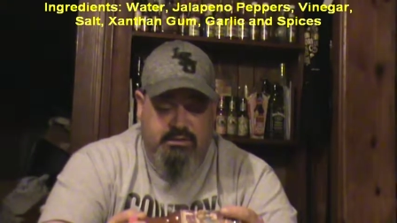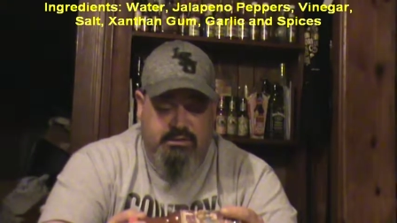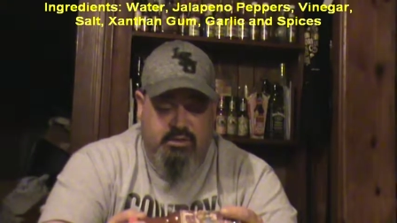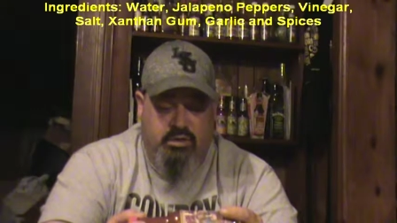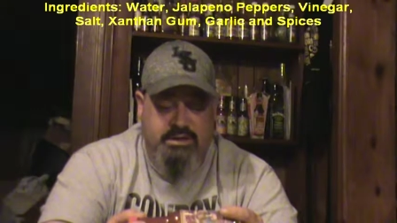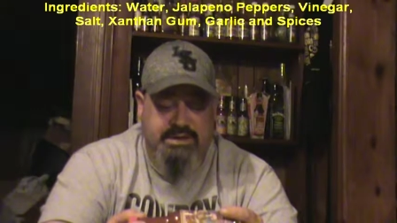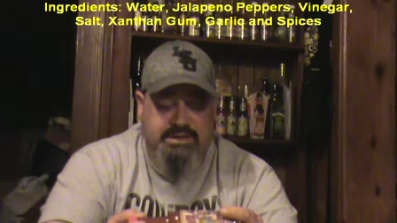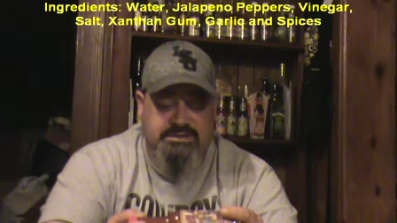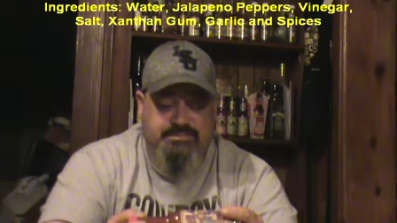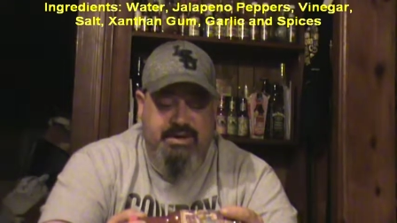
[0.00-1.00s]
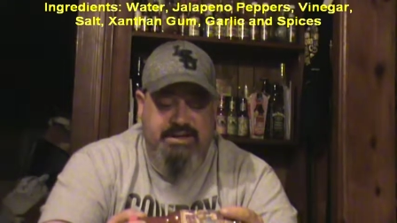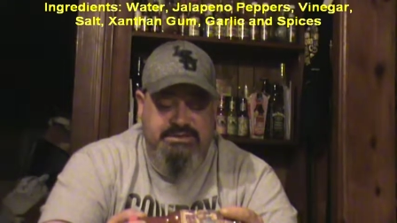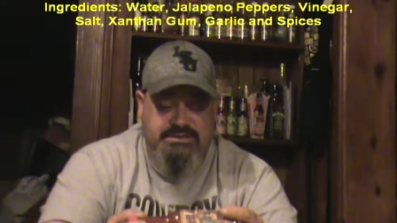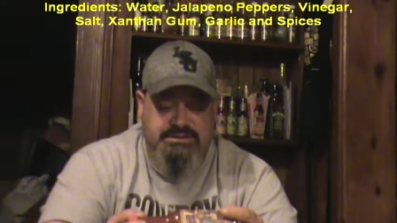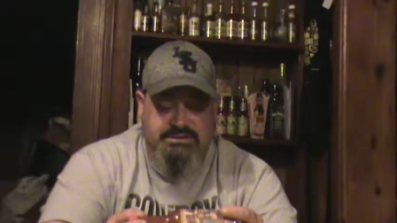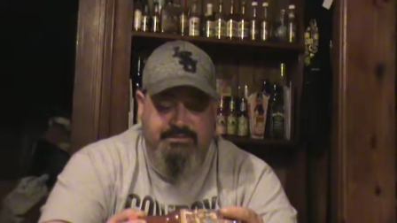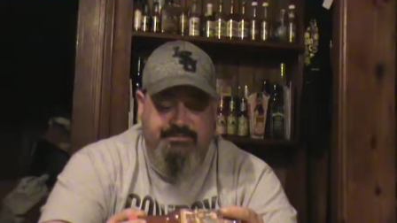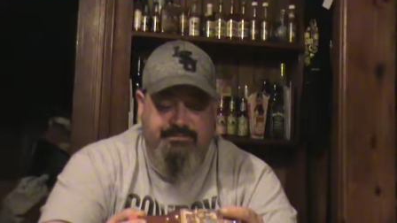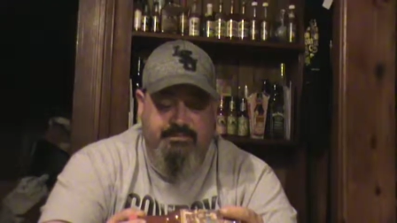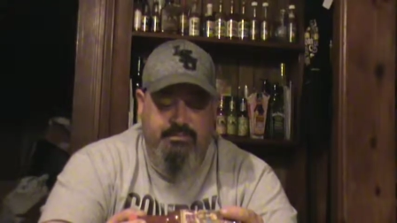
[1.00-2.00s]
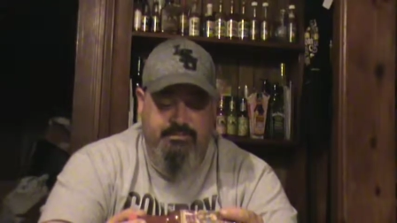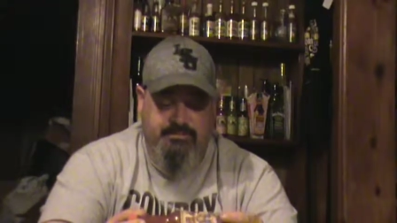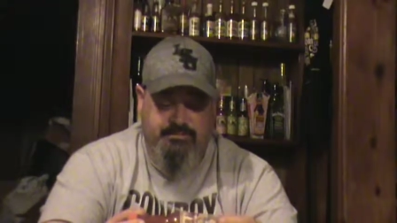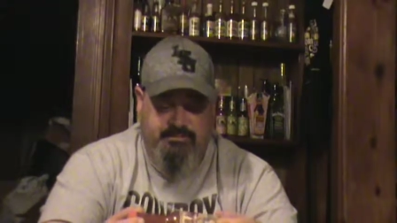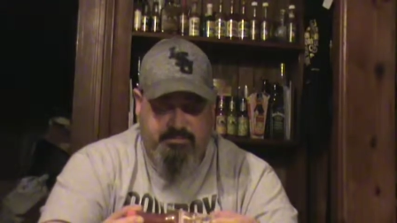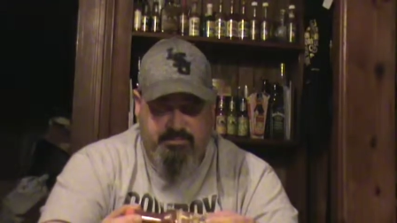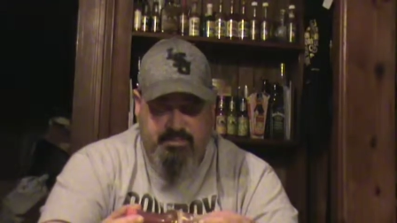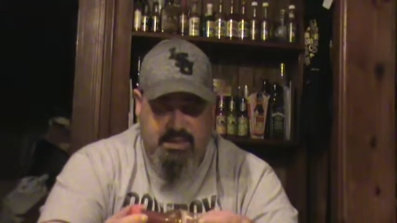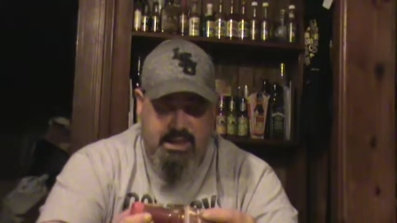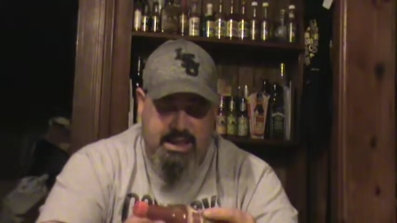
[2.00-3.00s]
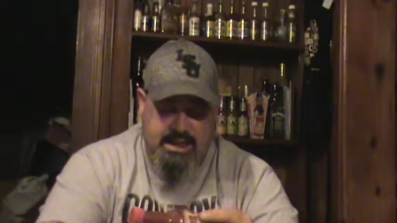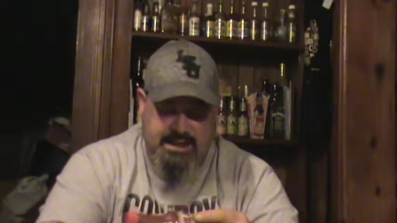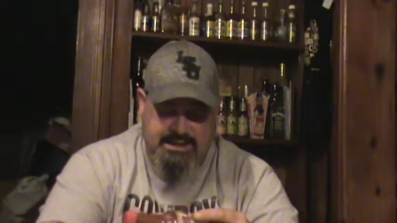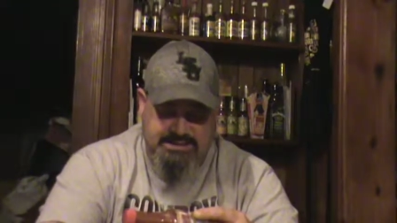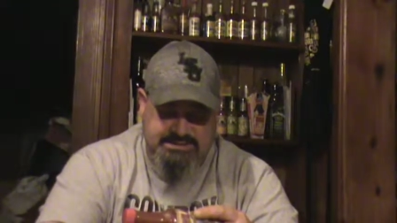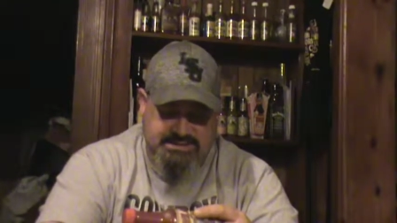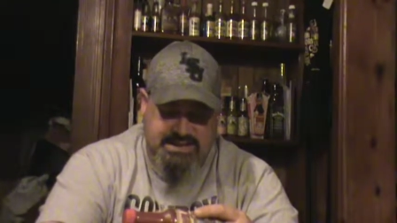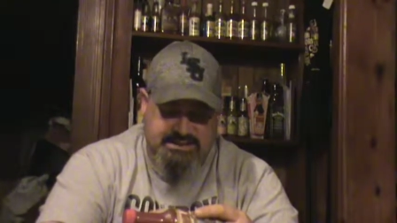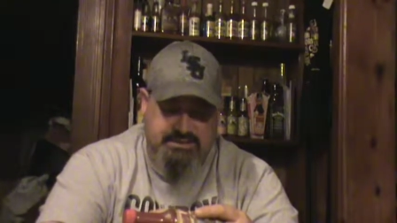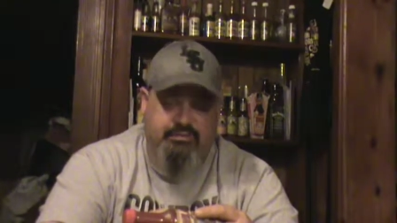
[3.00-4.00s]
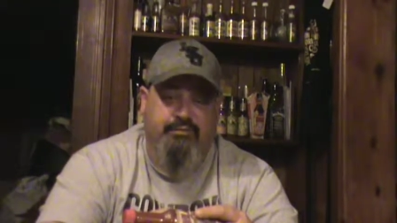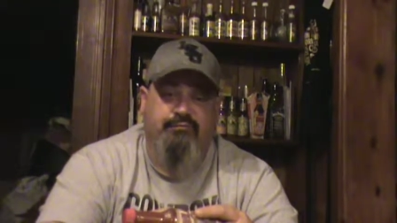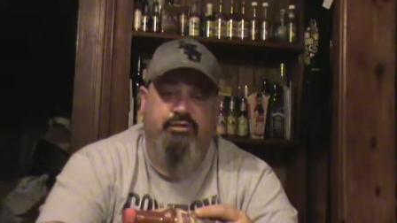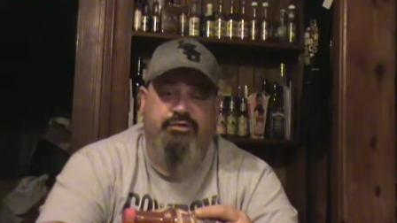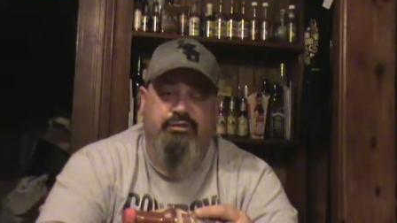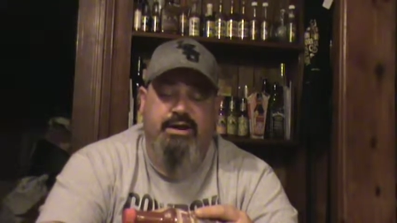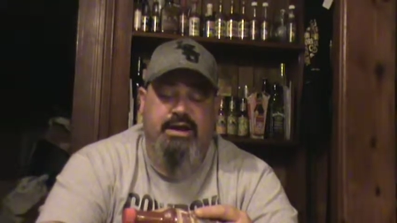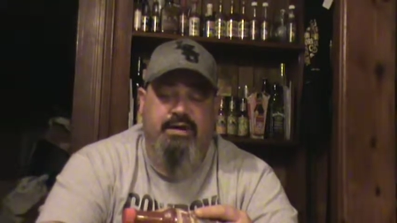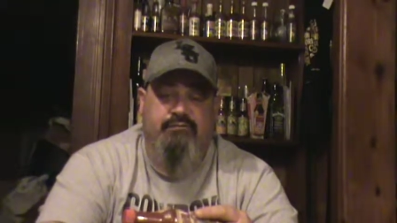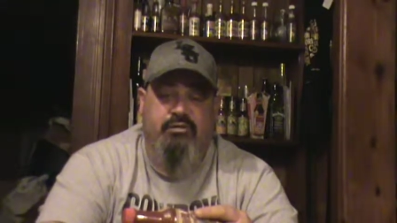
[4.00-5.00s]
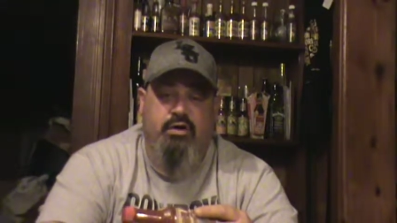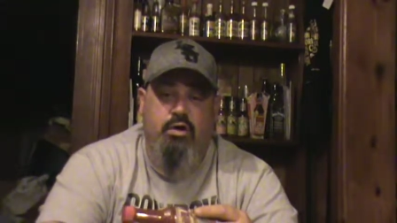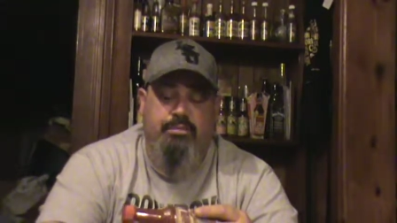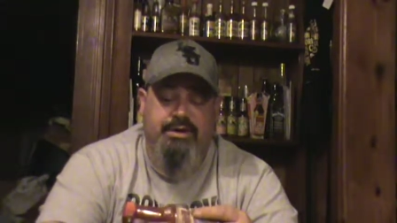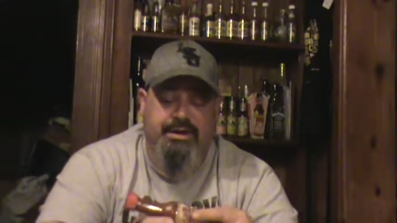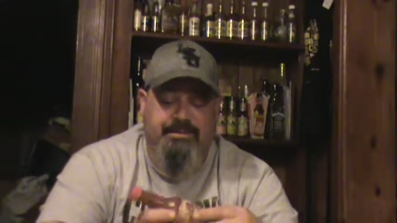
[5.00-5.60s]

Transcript: garlic and spices. And it states to refrigerate after opening.